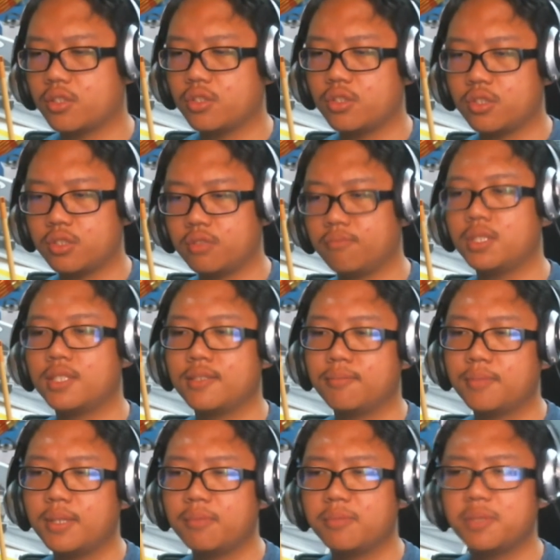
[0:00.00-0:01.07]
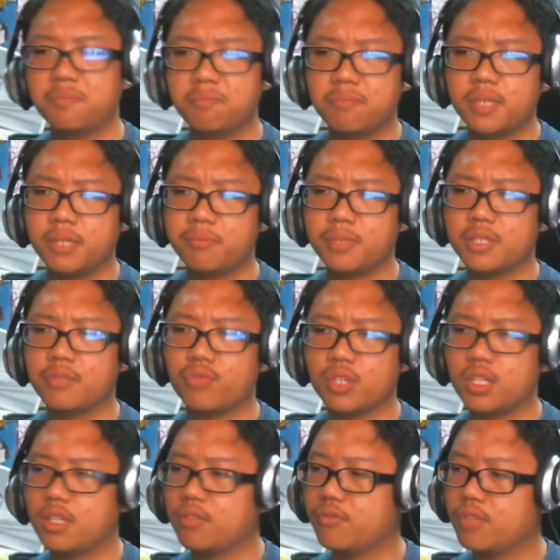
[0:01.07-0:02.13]
maybe
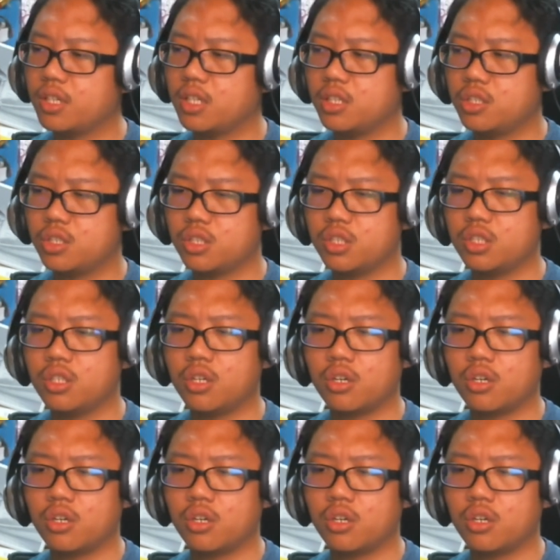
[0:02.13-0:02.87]
really injured,